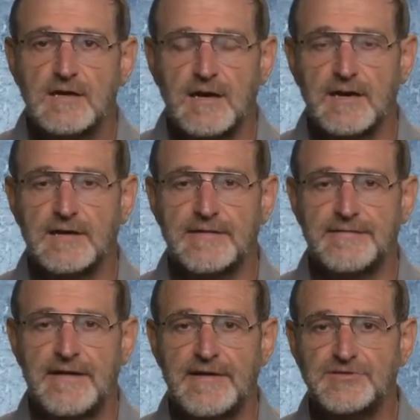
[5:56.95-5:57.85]
uh,
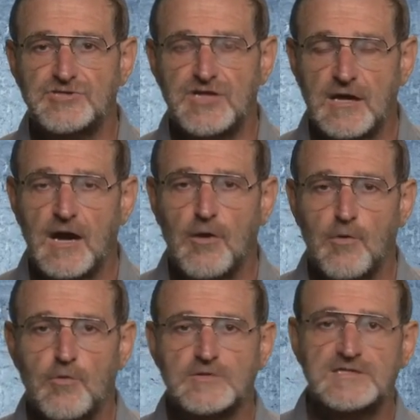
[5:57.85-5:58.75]
array, check
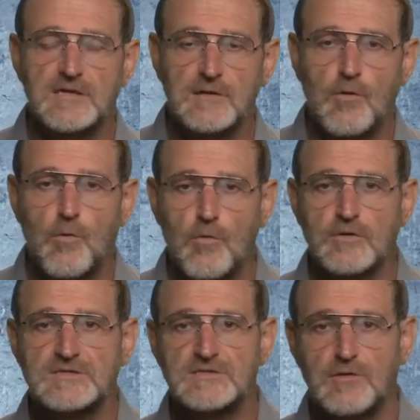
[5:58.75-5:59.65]
our Coursera
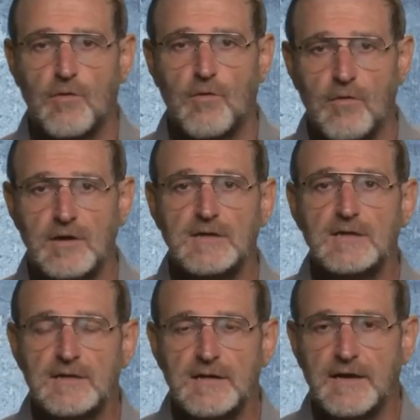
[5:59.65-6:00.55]
course or
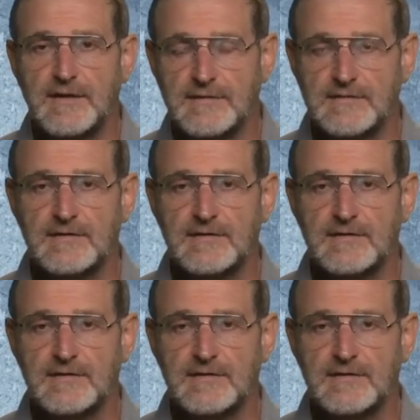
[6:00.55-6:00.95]
uh,